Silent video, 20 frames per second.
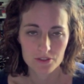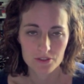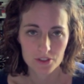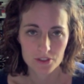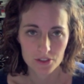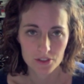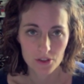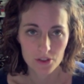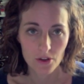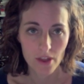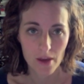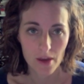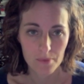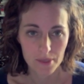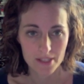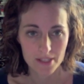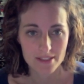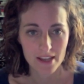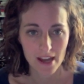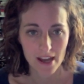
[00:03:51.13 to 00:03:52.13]
to know that
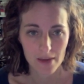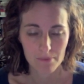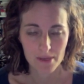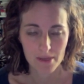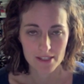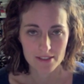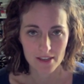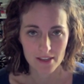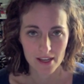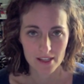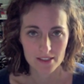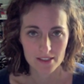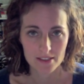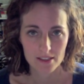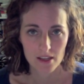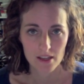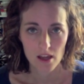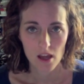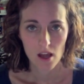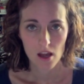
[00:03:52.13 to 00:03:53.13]
because I had my site
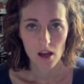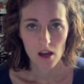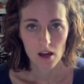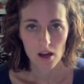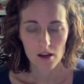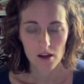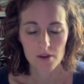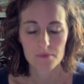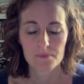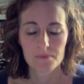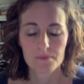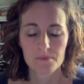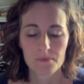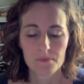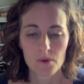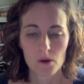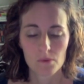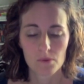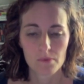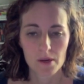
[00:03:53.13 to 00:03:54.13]

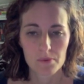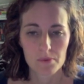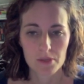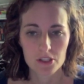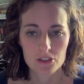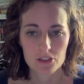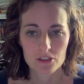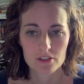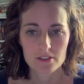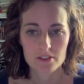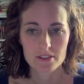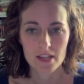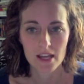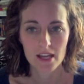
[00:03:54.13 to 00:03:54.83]
on my pictures.